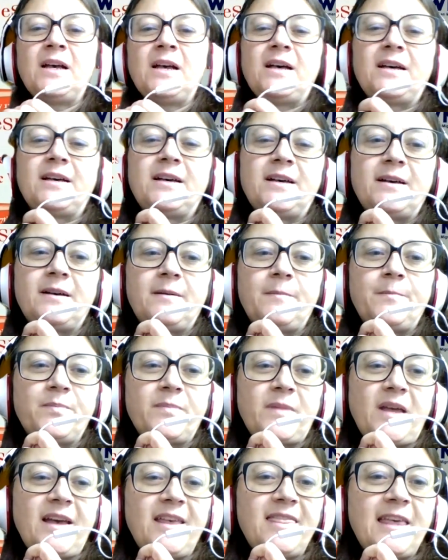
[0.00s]

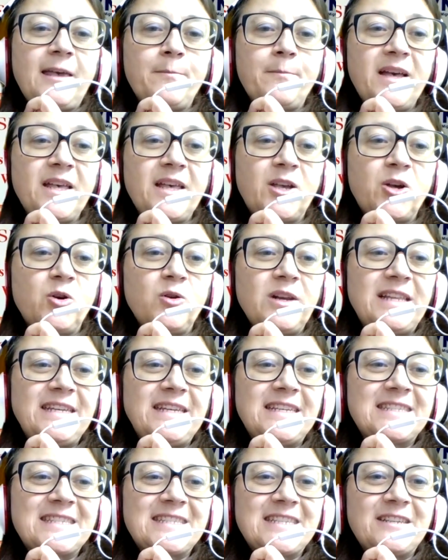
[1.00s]
I thank my
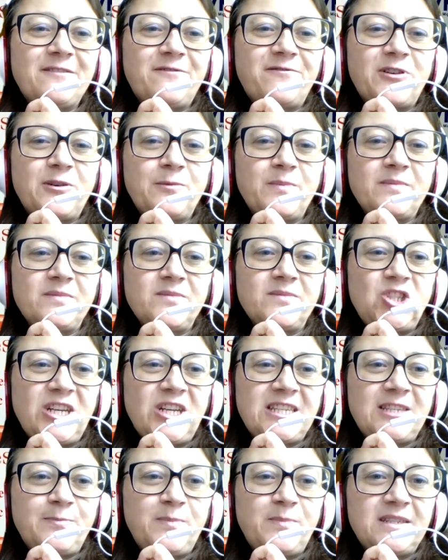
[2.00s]
colleagues from
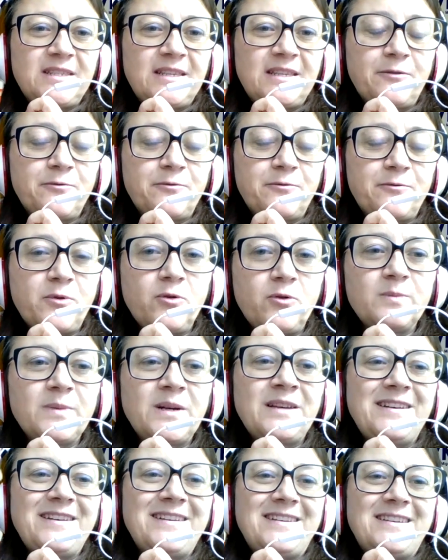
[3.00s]
CeSPI in Rome
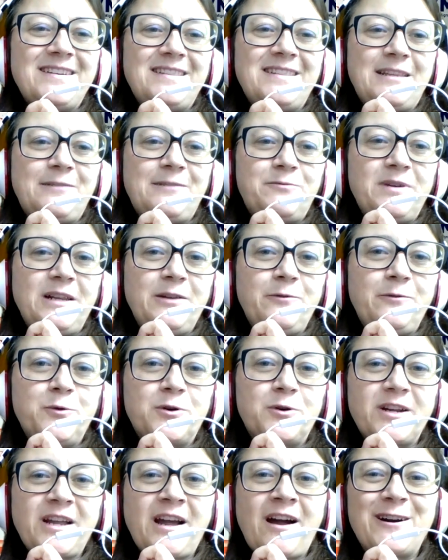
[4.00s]
that really
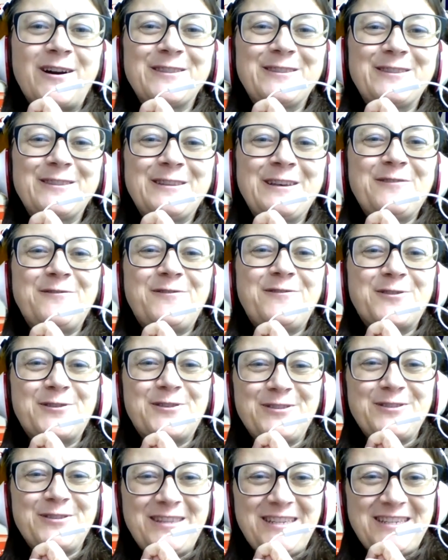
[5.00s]
work hard
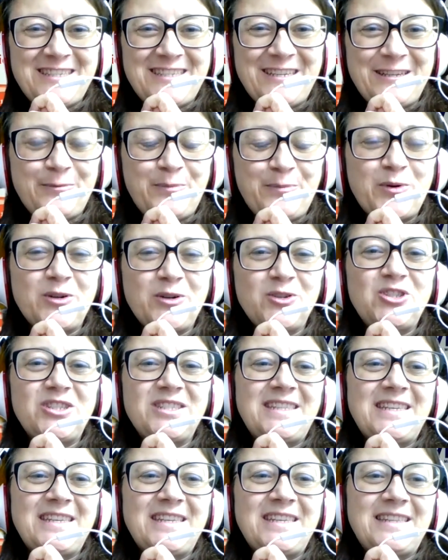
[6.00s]
for this
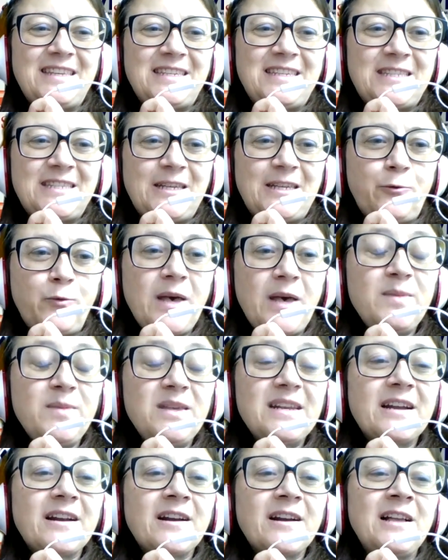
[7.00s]
project and this
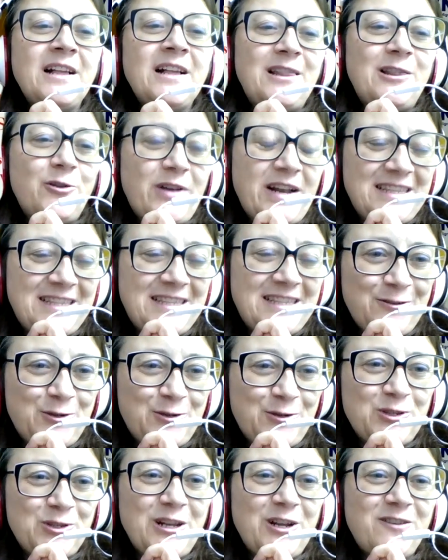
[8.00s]
webinar, Lorenzo
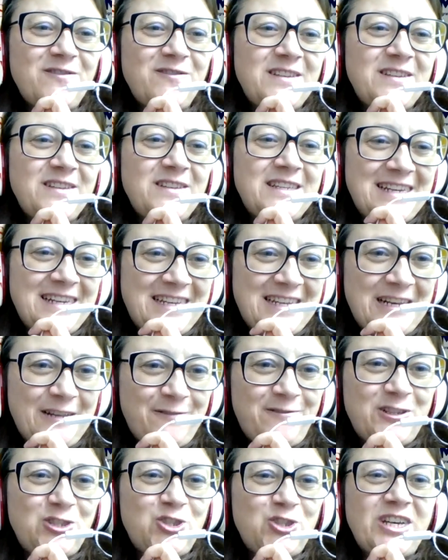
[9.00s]
Coslovi, Daniele
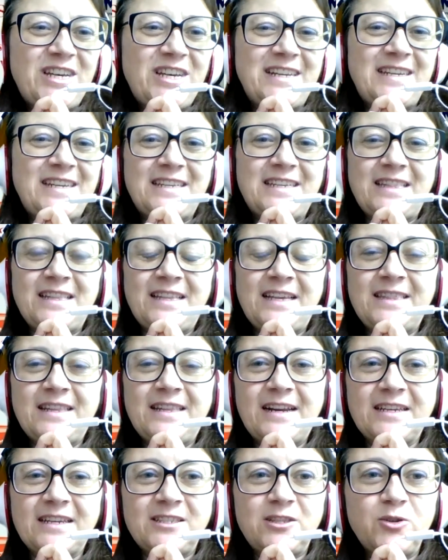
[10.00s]
Frigeri, and
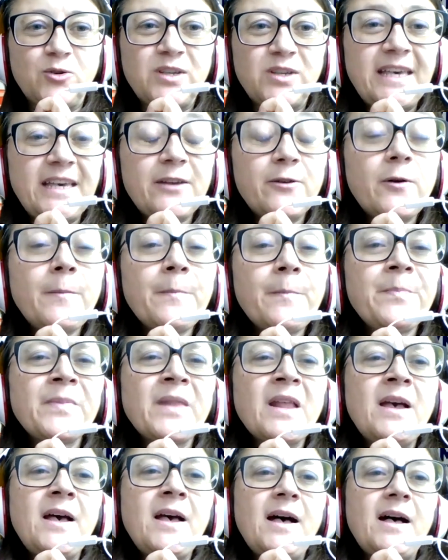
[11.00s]
Andrea Stocchiero.
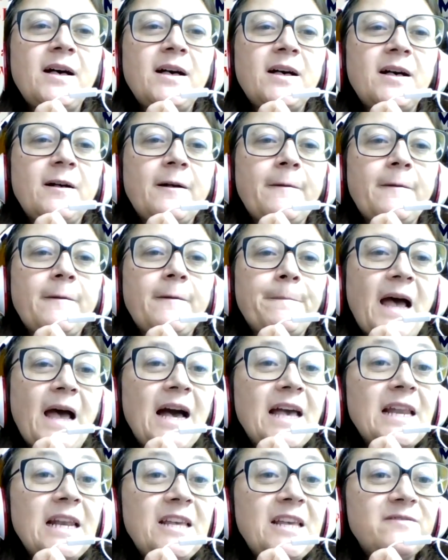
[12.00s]

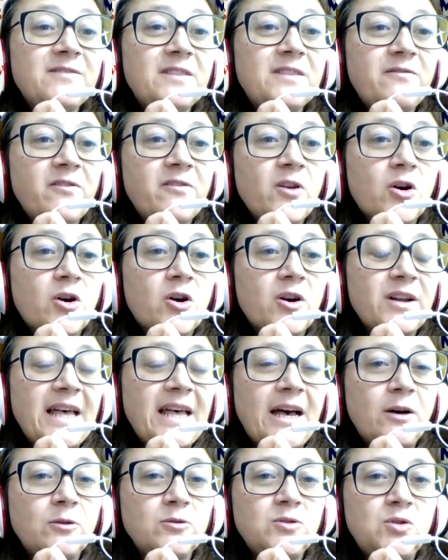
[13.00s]
I leave the floor
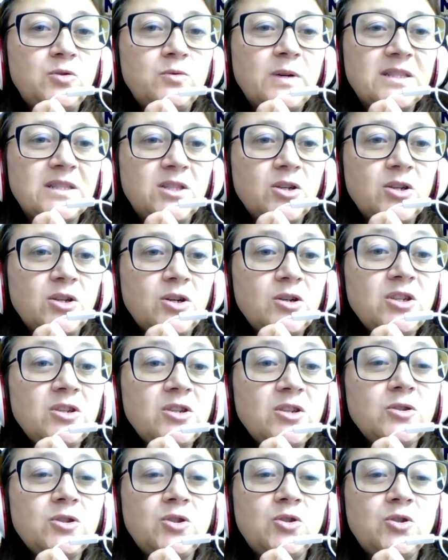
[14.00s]
now to
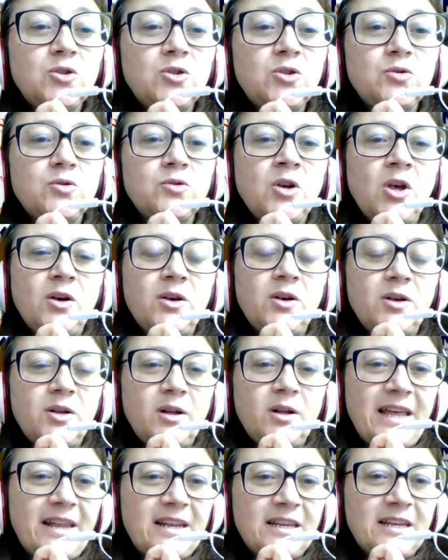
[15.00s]
Antonio to
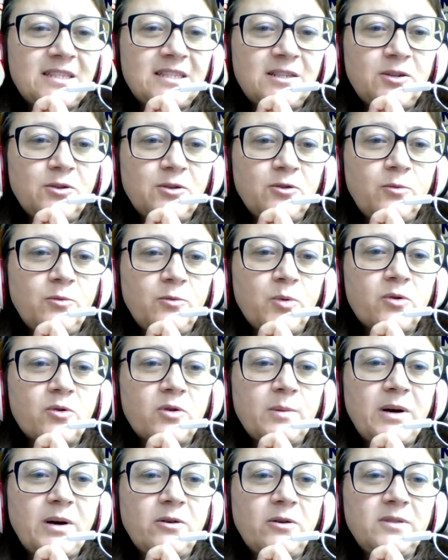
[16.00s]
let us know more
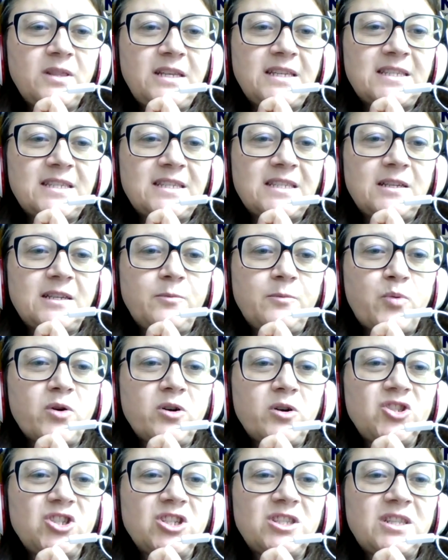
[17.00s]
about this
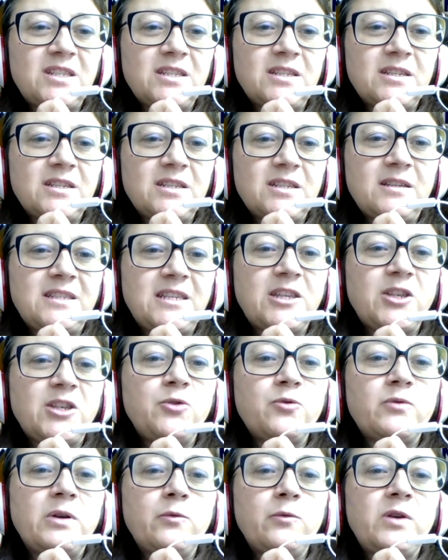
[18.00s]
project,
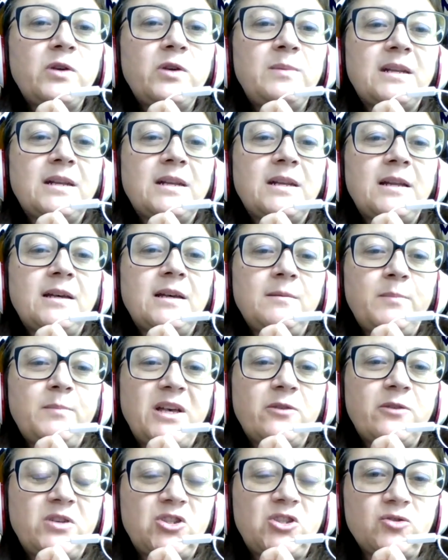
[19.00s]
Securing Women
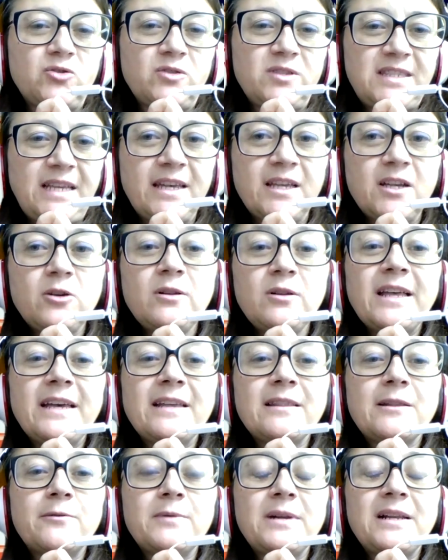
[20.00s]
Migration Cycle,
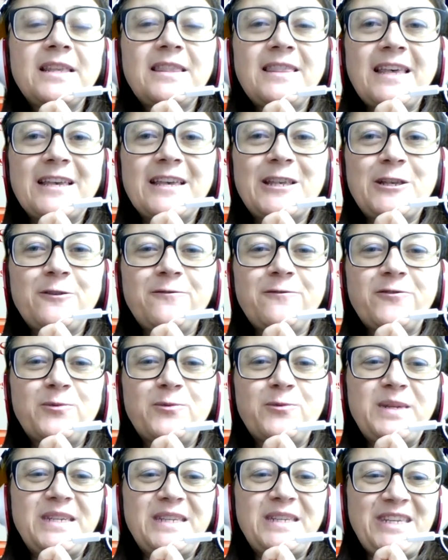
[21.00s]
and I really thank you for
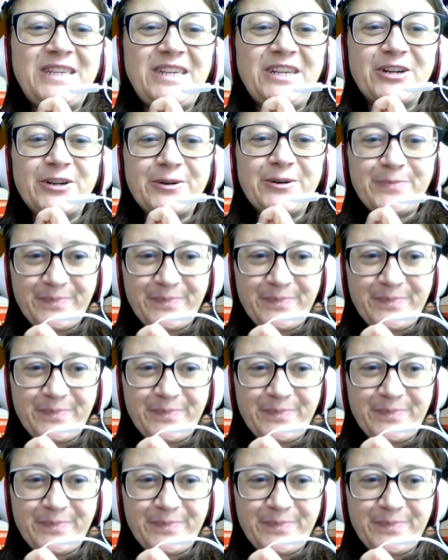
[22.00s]
being here.